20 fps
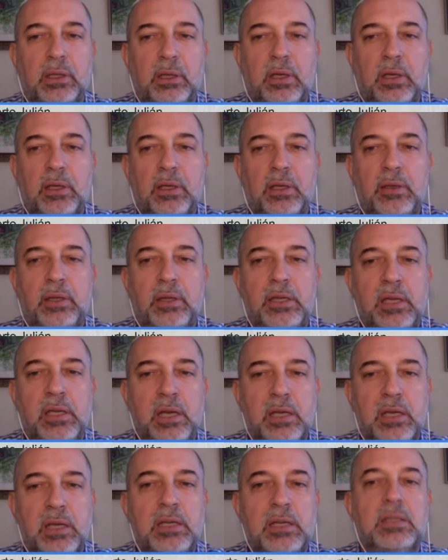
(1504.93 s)
teaching
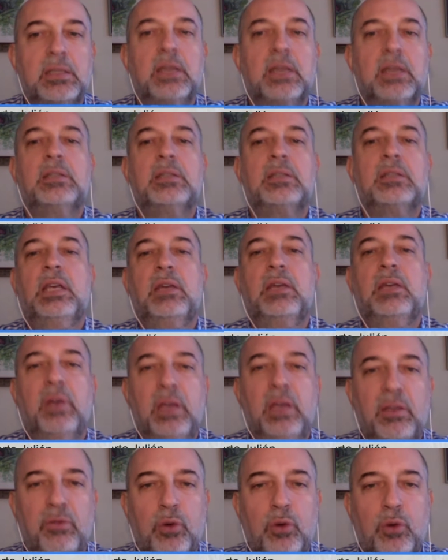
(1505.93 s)
assistants, even if
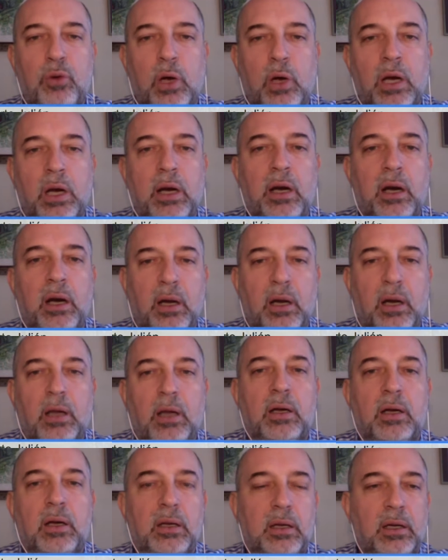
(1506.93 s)
you are
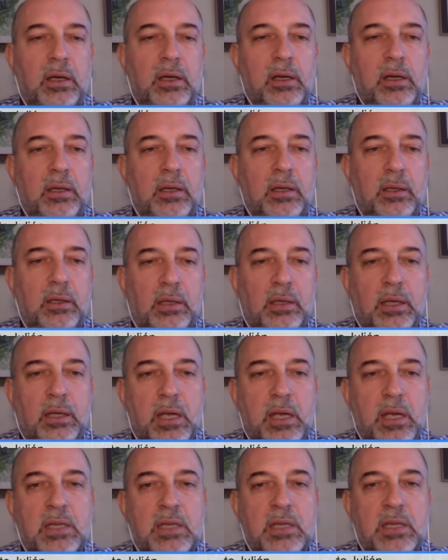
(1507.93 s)
a
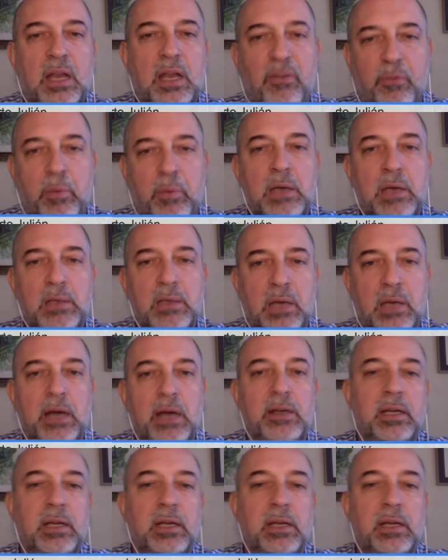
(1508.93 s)
self-paced learner.